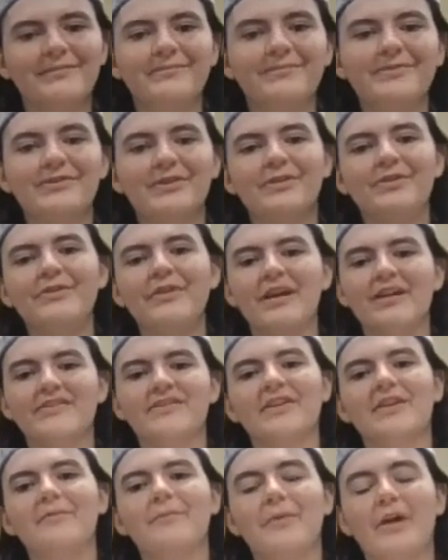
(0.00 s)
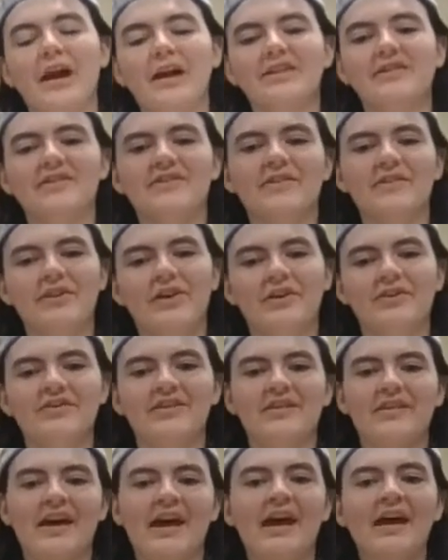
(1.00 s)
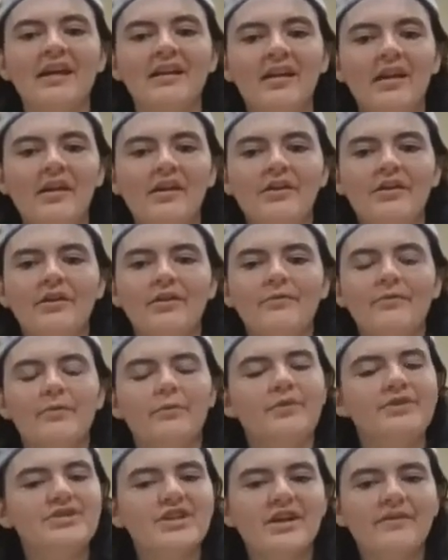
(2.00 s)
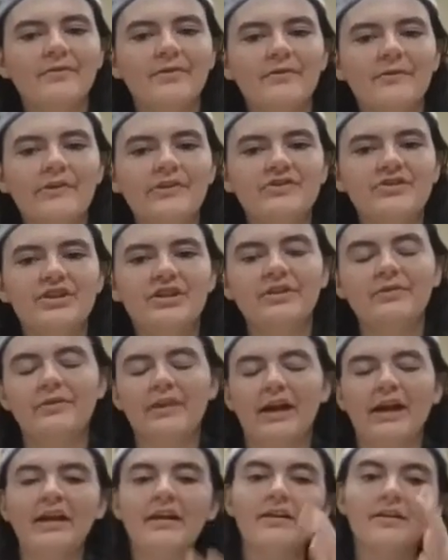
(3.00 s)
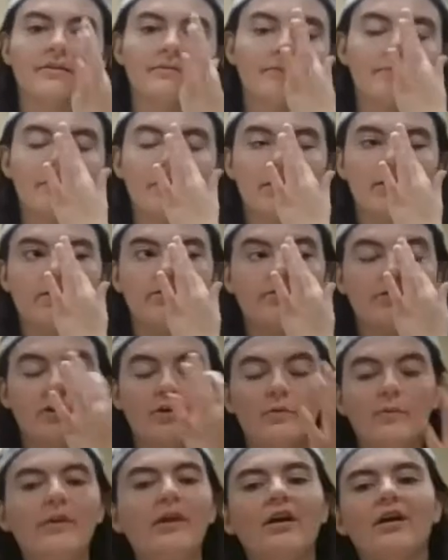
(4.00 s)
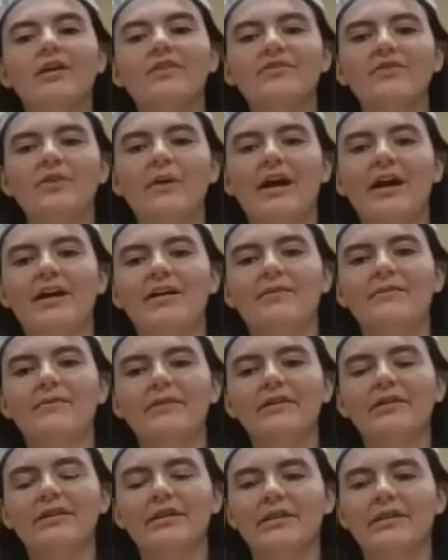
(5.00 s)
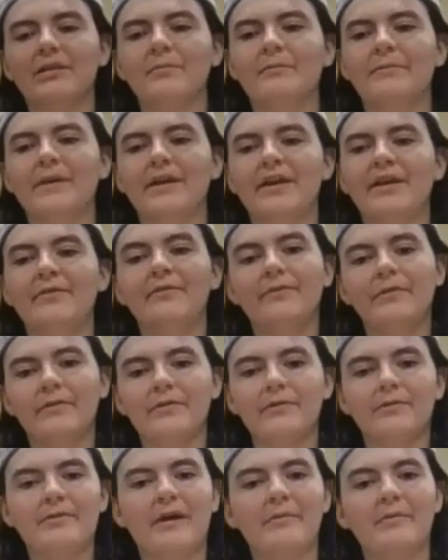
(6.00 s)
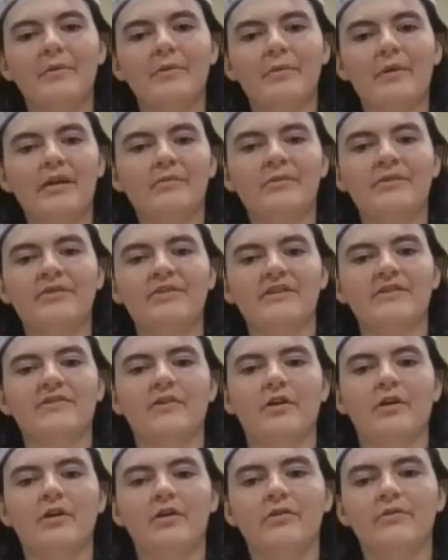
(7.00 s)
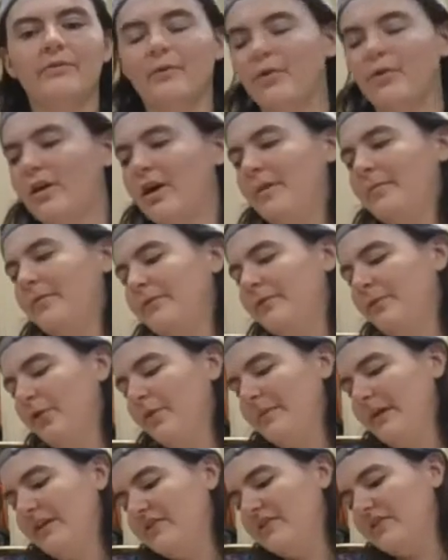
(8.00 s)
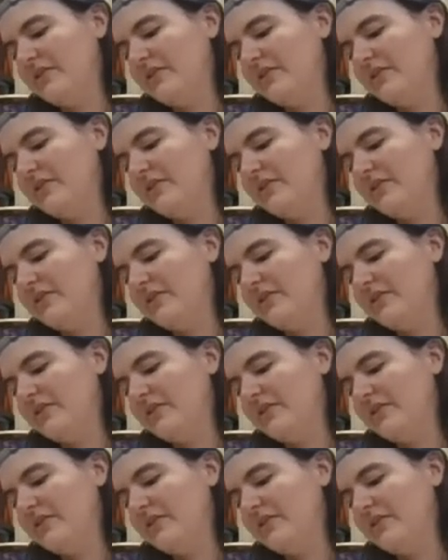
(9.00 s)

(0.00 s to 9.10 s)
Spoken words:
So you guys can practice along to that for whichever version you like. So we also have a little bit further that we went with this song for our performance.